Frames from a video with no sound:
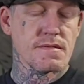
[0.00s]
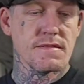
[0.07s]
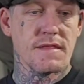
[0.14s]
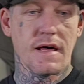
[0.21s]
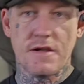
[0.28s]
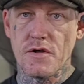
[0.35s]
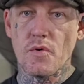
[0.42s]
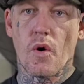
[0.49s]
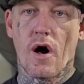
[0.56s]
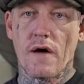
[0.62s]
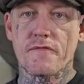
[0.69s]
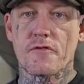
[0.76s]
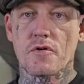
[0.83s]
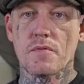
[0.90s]
They do
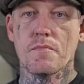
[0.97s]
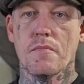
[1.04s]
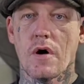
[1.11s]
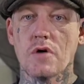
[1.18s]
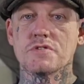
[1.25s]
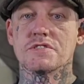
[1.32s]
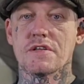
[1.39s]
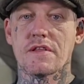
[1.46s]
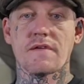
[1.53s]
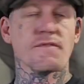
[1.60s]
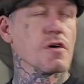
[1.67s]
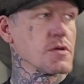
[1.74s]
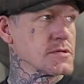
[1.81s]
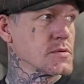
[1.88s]
offer most of the
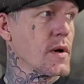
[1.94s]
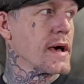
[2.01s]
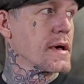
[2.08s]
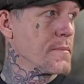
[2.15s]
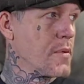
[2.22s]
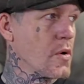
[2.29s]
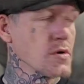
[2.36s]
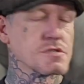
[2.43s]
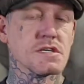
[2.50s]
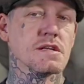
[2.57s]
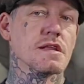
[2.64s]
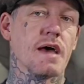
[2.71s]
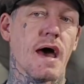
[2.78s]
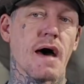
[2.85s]
Volkswagen ports
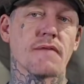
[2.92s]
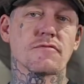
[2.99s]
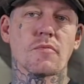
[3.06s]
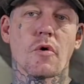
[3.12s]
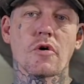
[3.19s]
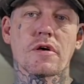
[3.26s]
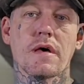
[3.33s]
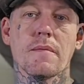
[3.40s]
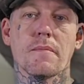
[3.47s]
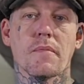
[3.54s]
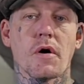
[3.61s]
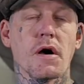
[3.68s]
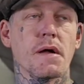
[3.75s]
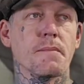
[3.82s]
in the aftermarket,
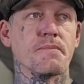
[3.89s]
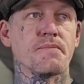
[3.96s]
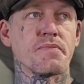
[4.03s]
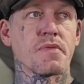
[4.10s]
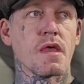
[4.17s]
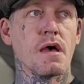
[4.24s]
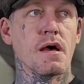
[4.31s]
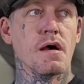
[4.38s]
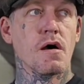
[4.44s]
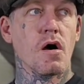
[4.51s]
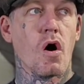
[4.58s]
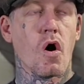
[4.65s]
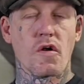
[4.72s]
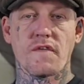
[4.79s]
but
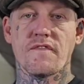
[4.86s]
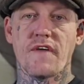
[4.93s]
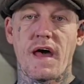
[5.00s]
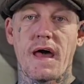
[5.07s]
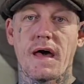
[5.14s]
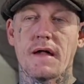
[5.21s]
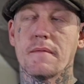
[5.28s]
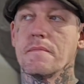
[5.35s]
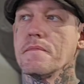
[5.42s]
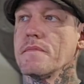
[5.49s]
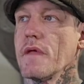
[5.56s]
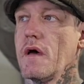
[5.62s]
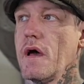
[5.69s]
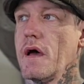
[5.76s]
on a van
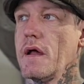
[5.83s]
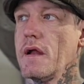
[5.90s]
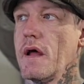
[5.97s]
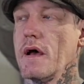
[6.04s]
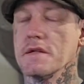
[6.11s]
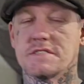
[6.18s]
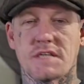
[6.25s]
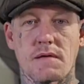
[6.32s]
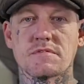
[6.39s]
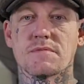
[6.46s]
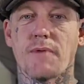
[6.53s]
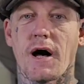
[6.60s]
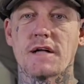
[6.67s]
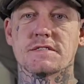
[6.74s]
and some
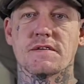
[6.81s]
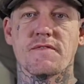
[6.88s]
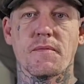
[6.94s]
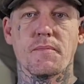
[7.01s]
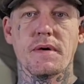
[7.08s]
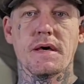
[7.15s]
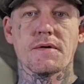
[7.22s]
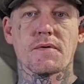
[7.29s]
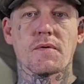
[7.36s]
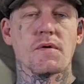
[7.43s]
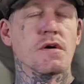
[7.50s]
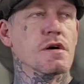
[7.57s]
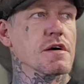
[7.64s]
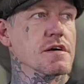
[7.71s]
spots of a Beetle,
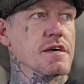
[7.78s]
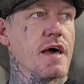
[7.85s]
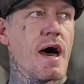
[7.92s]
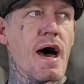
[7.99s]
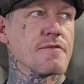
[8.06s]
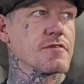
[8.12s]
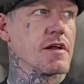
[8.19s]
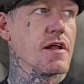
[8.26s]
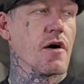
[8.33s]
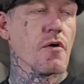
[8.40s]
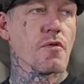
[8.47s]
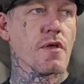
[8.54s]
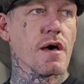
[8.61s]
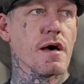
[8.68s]
you have to
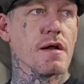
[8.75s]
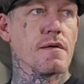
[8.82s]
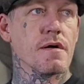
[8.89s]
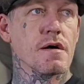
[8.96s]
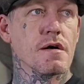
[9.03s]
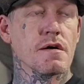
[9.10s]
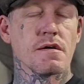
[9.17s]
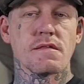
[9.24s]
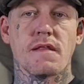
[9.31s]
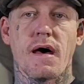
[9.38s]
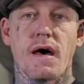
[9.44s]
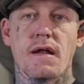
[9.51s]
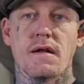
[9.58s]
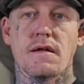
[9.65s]
know
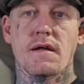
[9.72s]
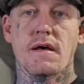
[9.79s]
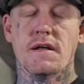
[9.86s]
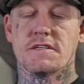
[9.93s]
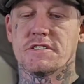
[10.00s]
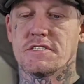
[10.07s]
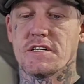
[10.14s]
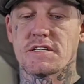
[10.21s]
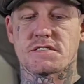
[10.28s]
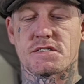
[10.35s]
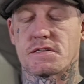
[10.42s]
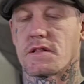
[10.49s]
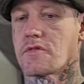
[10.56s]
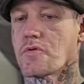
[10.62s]
that it's
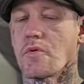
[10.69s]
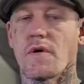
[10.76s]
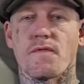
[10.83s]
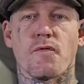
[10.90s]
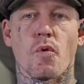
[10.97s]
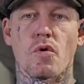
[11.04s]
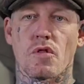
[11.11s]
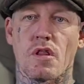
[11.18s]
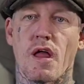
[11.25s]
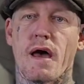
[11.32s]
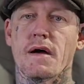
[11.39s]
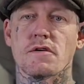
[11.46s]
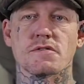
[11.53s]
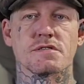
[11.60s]
just 3 or 4
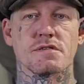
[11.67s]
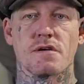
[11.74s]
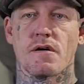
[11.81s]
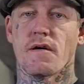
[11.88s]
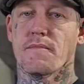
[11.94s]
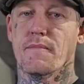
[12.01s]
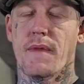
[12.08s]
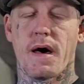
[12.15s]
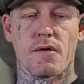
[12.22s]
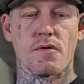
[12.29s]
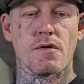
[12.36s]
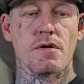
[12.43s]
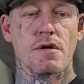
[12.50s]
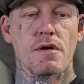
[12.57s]
layers of
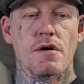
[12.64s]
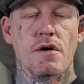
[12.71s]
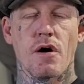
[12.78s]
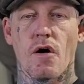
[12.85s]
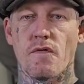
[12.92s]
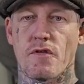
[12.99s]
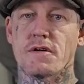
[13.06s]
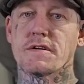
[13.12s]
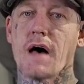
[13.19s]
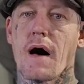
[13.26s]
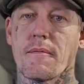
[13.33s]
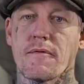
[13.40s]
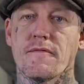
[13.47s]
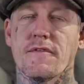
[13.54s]
metal over the
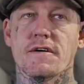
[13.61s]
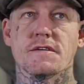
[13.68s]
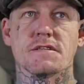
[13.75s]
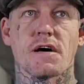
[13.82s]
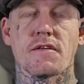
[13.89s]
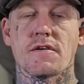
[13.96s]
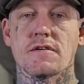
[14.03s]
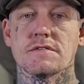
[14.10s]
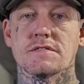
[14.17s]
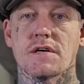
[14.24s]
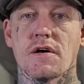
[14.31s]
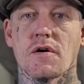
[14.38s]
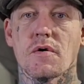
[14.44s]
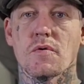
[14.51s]
top of each other.
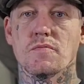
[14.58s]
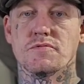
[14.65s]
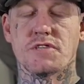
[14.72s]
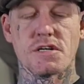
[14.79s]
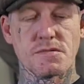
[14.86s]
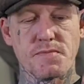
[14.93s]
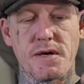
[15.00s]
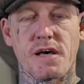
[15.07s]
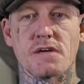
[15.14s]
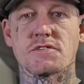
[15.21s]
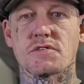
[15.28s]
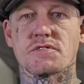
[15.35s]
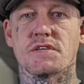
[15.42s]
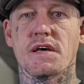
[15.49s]
So just because
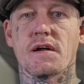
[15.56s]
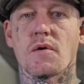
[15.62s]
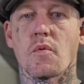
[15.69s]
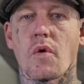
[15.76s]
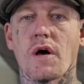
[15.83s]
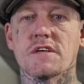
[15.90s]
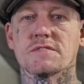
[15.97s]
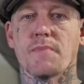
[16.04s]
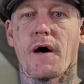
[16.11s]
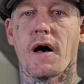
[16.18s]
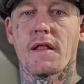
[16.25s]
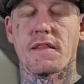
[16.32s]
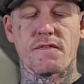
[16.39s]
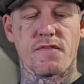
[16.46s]
you're seeing a rust
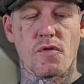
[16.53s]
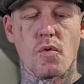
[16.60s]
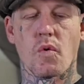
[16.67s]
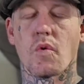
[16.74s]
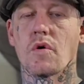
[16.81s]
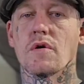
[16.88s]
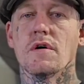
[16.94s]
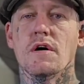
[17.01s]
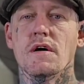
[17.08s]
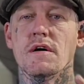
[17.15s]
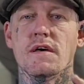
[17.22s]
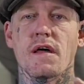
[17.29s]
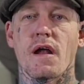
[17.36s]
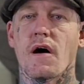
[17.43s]
spot in the floor,
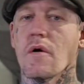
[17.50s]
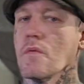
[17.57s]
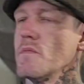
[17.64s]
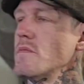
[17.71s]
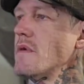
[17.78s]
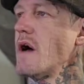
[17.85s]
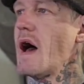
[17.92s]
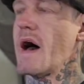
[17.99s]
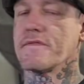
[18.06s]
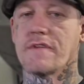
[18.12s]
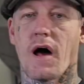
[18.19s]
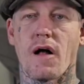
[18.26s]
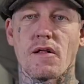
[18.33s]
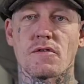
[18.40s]
half
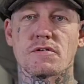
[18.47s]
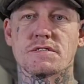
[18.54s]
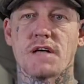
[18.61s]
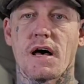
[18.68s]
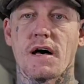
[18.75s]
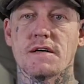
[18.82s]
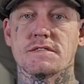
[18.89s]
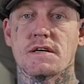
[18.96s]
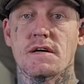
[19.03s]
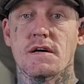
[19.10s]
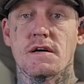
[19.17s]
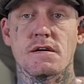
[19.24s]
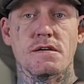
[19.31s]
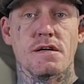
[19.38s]
dollar size,
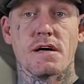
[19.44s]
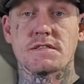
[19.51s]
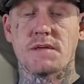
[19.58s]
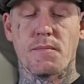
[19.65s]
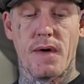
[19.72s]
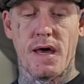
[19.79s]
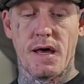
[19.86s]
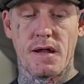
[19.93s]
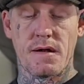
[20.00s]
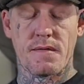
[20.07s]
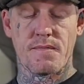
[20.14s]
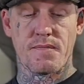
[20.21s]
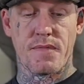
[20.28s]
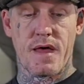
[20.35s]
doesn't
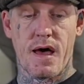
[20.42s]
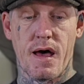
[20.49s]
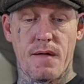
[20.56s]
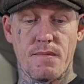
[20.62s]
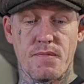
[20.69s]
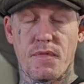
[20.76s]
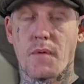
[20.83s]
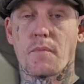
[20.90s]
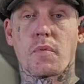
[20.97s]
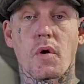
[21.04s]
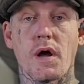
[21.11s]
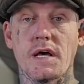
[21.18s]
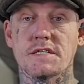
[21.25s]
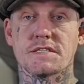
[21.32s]
mean that the
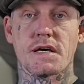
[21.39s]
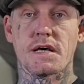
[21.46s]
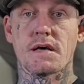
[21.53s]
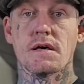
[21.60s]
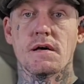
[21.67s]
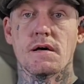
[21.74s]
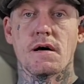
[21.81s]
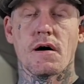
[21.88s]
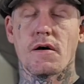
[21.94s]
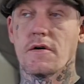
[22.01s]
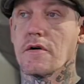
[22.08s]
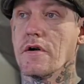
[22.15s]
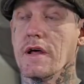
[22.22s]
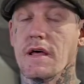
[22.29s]
bracing
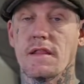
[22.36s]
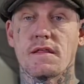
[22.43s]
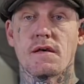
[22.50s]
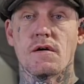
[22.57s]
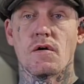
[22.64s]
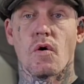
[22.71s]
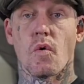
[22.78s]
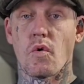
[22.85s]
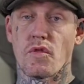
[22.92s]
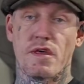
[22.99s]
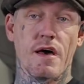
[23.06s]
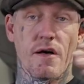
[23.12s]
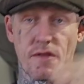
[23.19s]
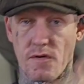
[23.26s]
underneath or
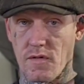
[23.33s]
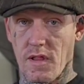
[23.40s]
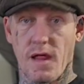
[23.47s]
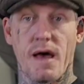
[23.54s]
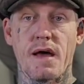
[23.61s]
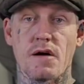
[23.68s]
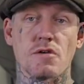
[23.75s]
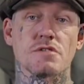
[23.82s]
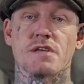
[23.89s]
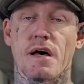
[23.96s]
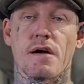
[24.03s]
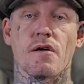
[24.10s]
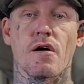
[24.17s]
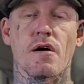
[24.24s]
the other layers
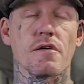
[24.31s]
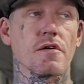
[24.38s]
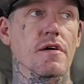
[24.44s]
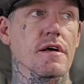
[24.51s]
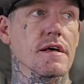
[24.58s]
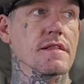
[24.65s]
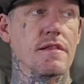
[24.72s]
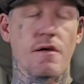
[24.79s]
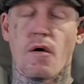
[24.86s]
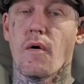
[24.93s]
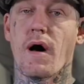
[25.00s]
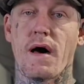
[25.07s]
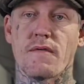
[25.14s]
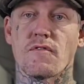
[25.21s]
that are underneath
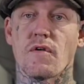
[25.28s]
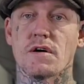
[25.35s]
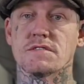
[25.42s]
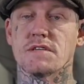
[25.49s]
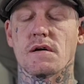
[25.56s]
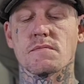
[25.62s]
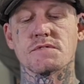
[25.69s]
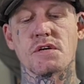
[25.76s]
don't have rust in them.